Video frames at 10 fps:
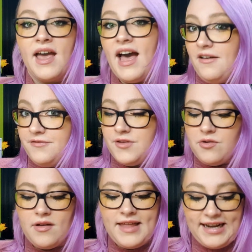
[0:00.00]
After
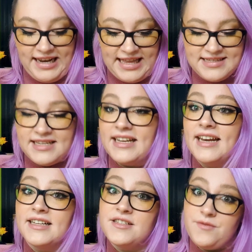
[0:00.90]
all that cleansing
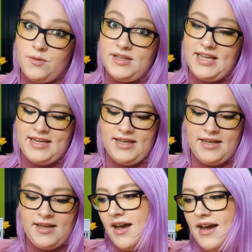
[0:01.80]
and
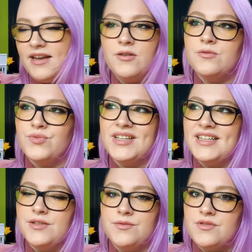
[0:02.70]
exfoliating, I don't really
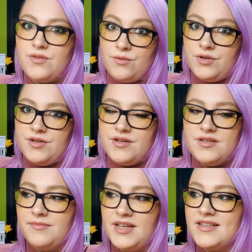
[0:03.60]
use
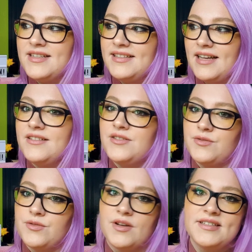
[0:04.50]
toners because they tend
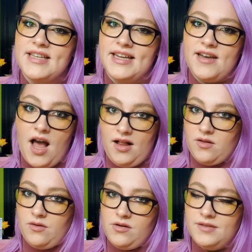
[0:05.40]
to contain
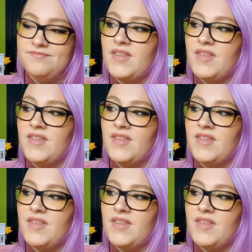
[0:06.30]
alcohol.